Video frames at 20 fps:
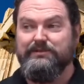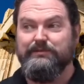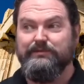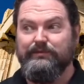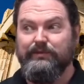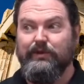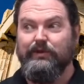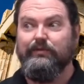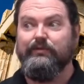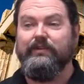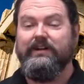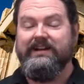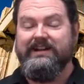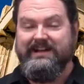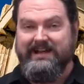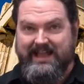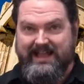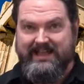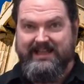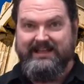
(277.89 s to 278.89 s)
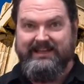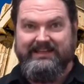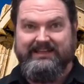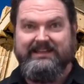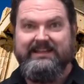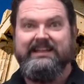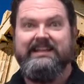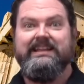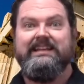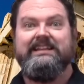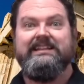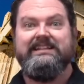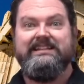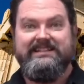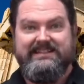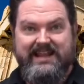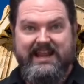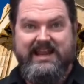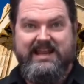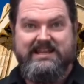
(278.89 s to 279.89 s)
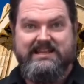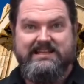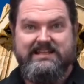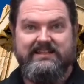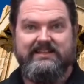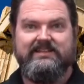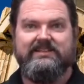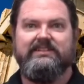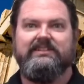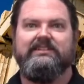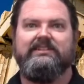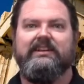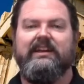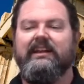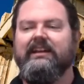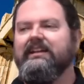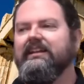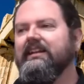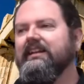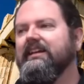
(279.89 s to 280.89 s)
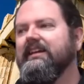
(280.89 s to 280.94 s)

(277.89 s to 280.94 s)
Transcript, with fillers: to fall for nine days. Right?